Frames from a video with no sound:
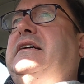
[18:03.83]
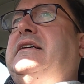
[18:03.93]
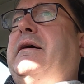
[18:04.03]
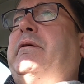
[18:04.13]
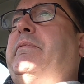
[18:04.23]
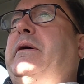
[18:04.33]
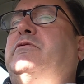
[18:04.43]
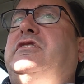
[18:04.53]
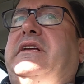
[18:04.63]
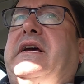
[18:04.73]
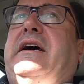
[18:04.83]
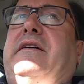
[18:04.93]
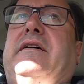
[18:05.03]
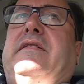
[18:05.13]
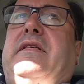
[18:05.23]
a couple of people said,
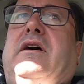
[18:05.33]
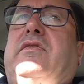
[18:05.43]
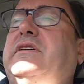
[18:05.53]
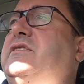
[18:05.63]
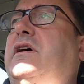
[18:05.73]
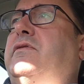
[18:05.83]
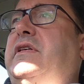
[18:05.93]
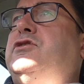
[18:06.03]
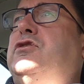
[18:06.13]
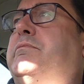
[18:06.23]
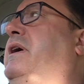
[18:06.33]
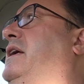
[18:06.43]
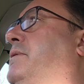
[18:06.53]
yeah, no, there's no, there shouldn't be